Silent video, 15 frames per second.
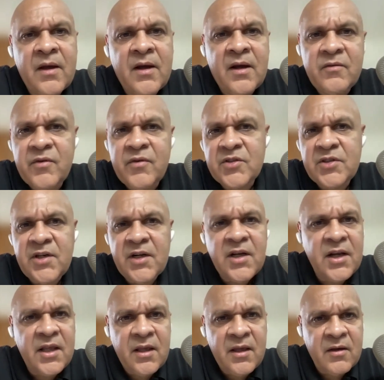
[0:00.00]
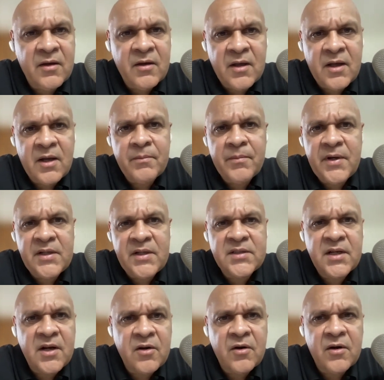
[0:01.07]
Unfortunately, companies
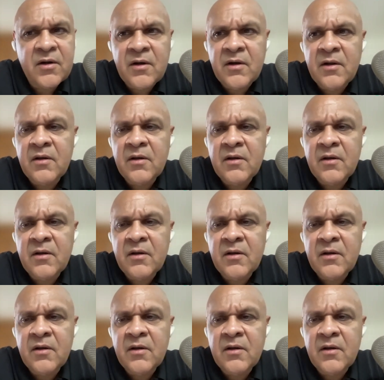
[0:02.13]
that are not